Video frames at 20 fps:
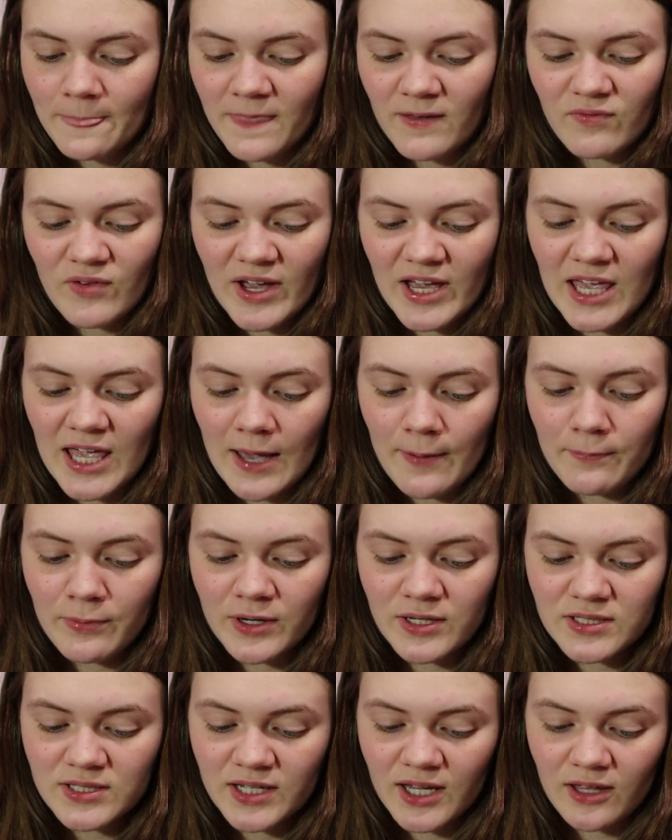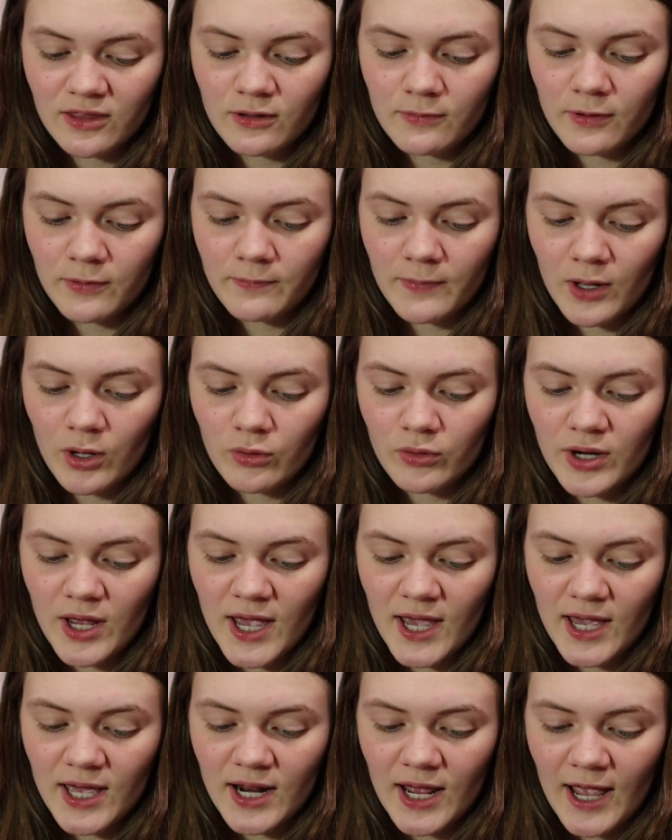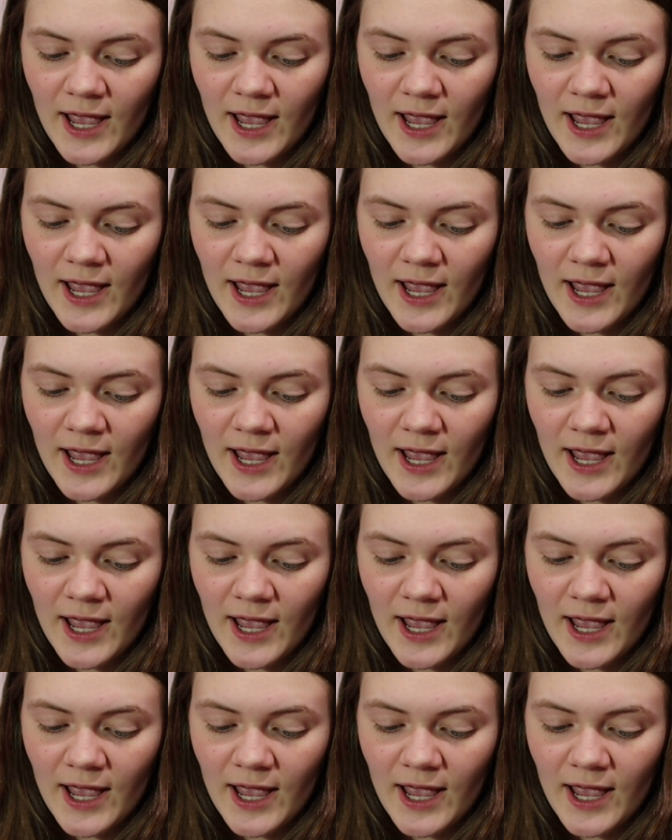If I can't put it together on my own head,